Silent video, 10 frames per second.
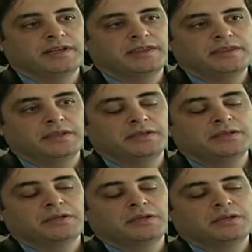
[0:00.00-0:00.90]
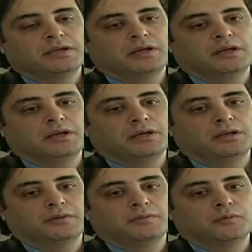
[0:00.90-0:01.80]
And I think,
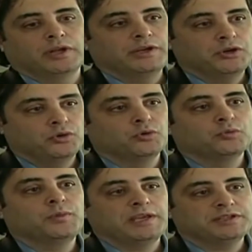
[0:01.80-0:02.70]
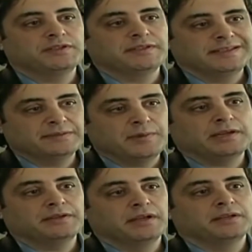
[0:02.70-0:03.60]
I know patients
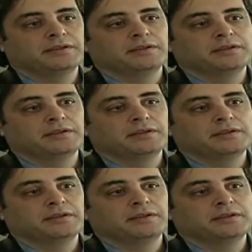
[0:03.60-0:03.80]
expect that,